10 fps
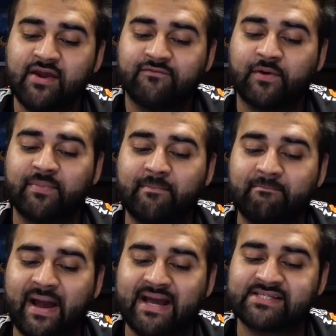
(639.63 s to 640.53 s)
from the
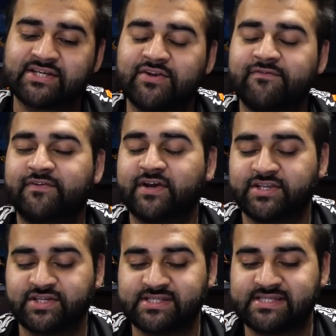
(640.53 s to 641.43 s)
Mass
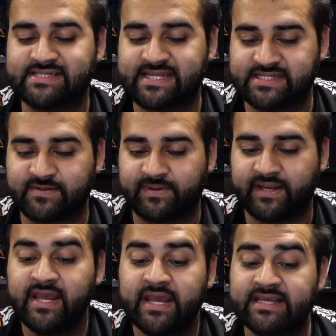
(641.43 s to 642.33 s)
Convergence Discipline.